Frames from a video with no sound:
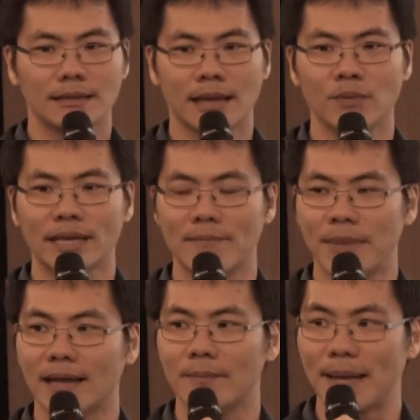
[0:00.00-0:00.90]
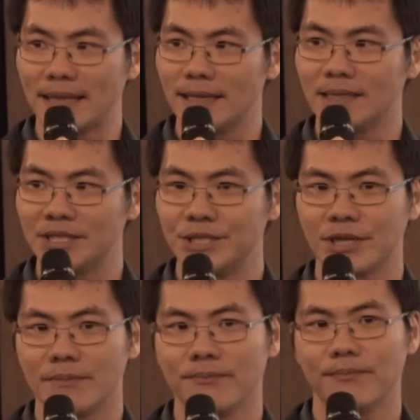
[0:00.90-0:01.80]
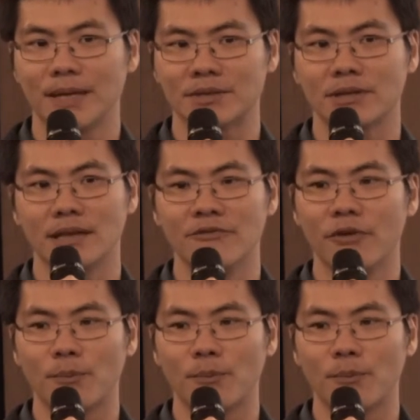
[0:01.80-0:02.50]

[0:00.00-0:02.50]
then we can make a better decision based on the